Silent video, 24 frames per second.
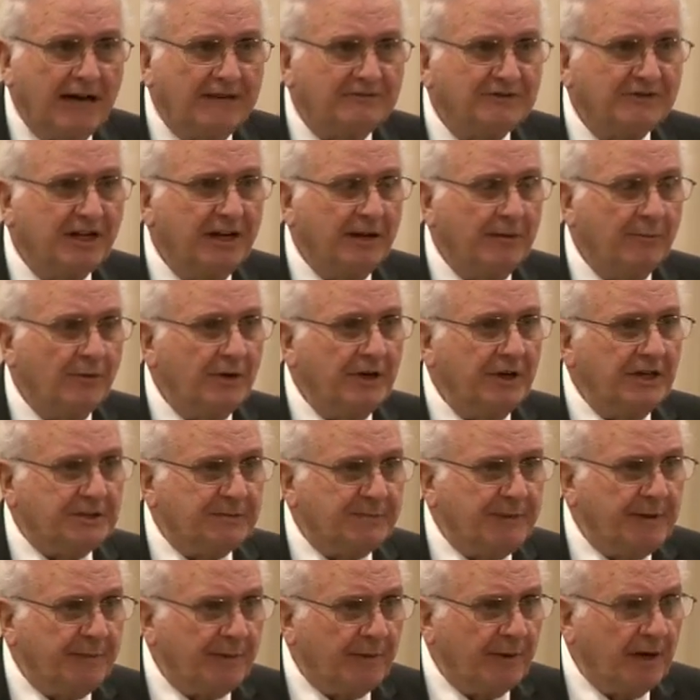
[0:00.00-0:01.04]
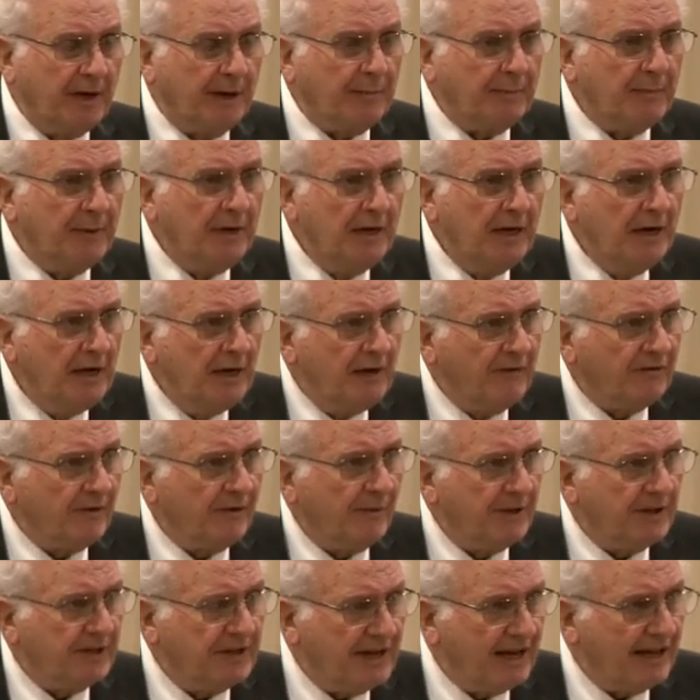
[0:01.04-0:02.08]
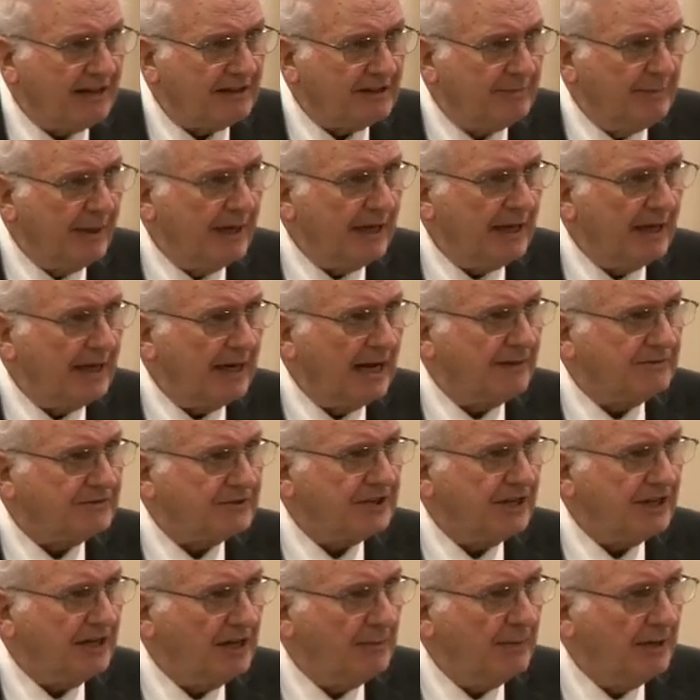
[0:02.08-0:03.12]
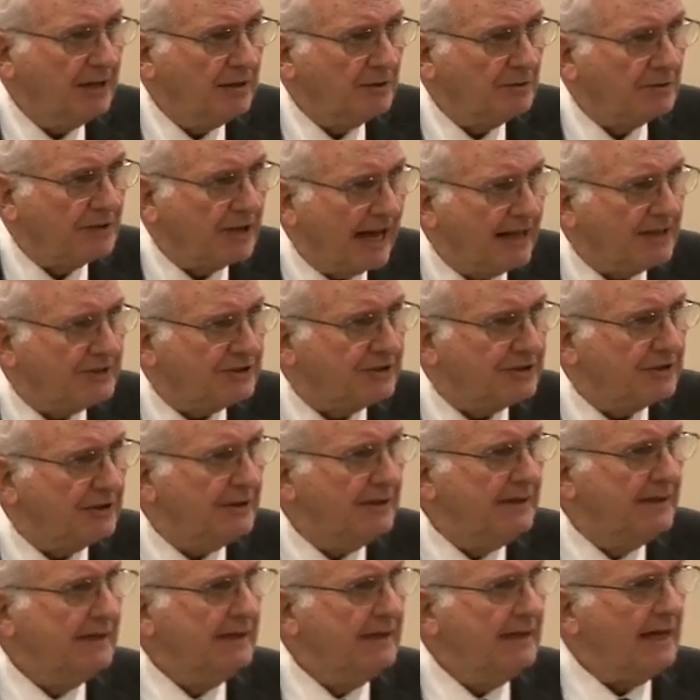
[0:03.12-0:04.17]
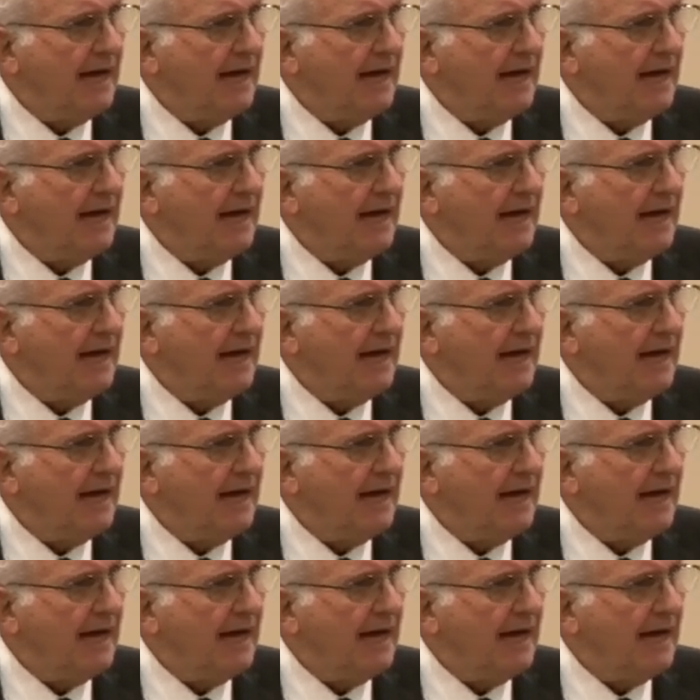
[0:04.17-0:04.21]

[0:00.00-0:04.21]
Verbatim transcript: I've seen him raise people up from the deathbed. I've seen him heal cancer.